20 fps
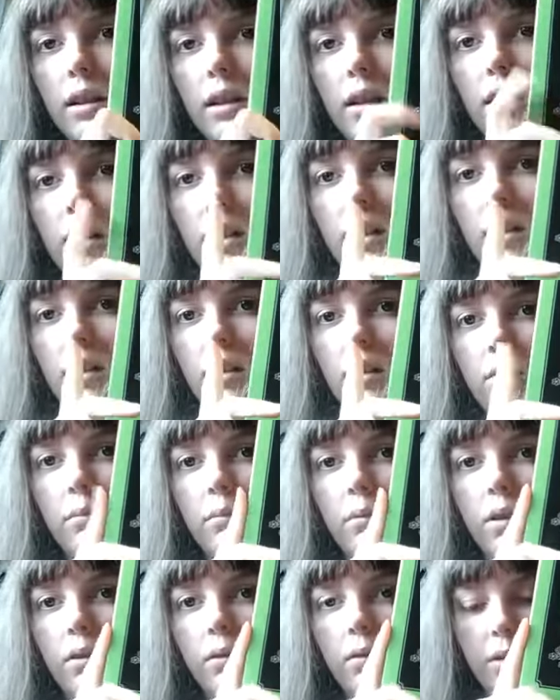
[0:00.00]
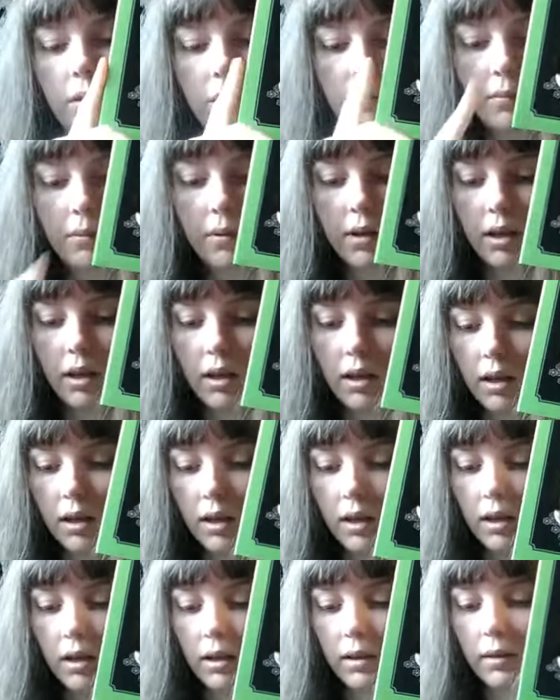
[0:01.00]
is one of them.
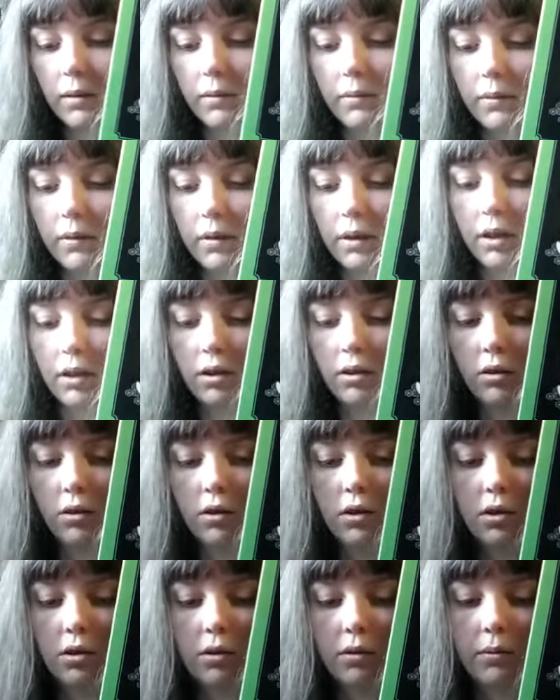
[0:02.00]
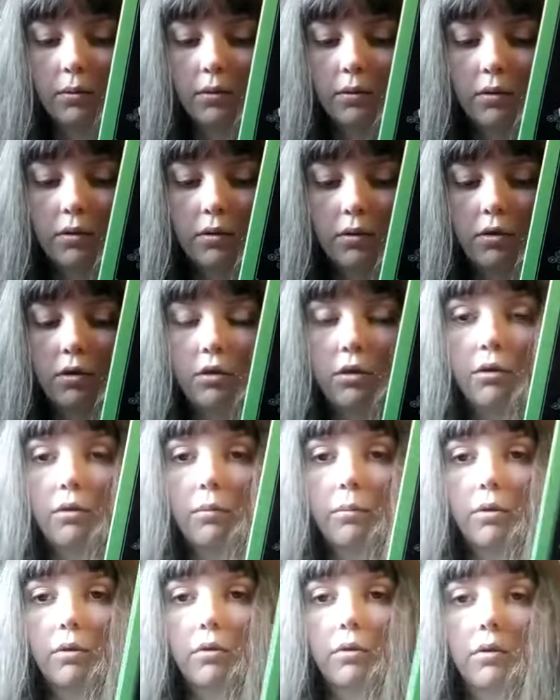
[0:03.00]
There's 2
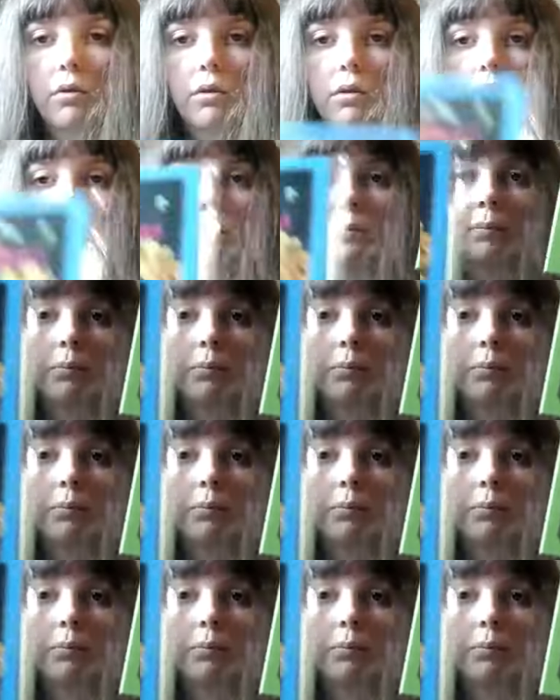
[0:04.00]
books.